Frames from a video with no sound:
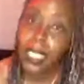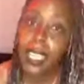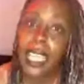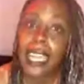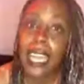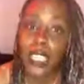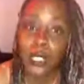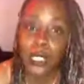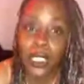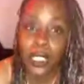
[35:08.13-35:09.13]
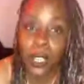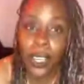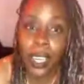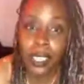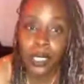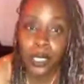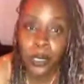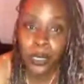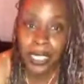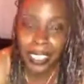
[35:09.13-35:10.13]
and I usually don't answer.
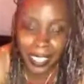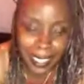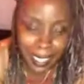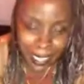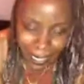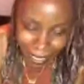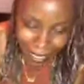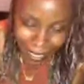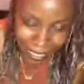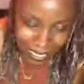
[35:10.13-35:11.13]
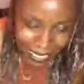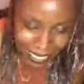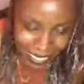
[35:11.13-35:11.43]
I know.